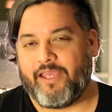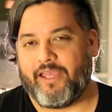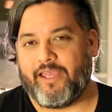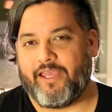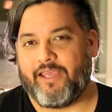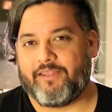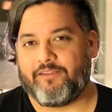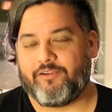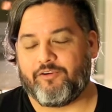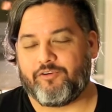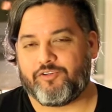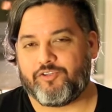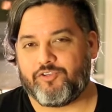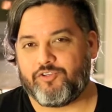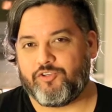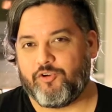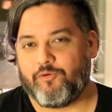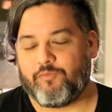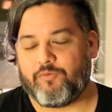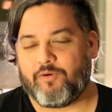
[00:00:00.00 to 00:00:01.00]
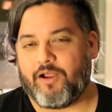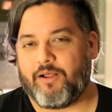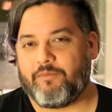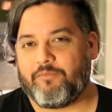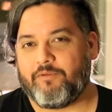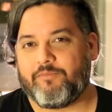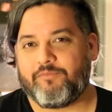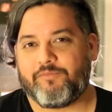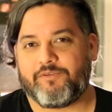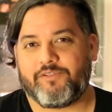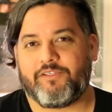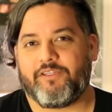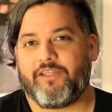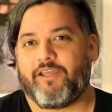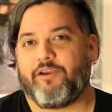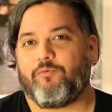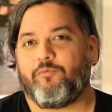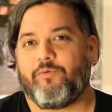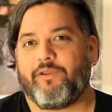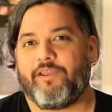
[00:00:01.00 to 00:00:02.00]
and there's two problems
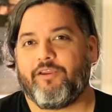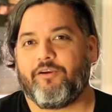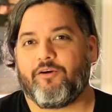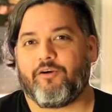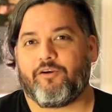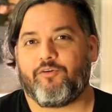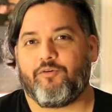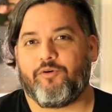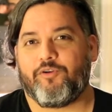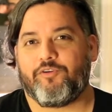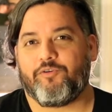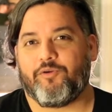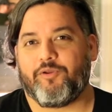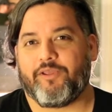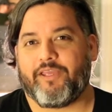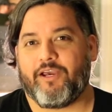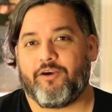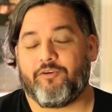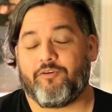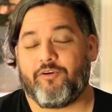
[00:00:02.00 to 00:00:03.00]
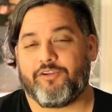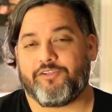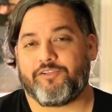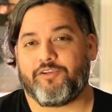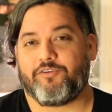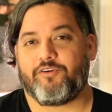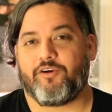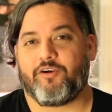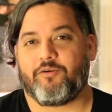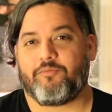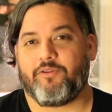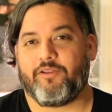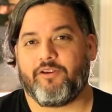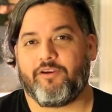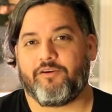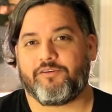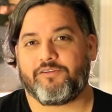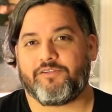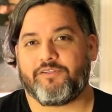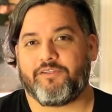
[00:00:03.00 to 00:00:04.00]
that we are going to encounter as guitar
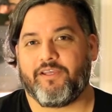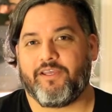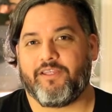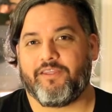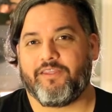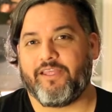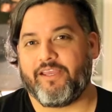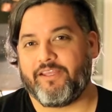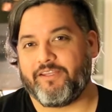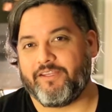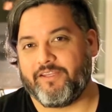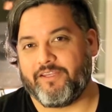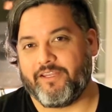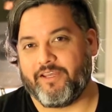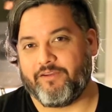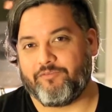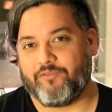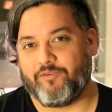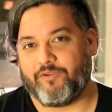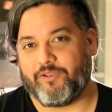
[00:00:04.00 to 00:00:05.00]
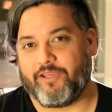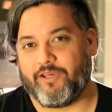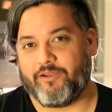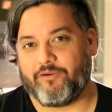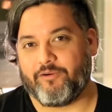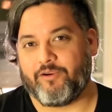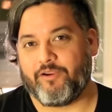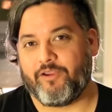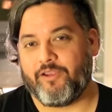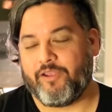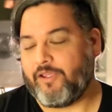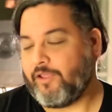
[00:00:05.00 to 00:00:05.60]
players that they didn't have to encounter.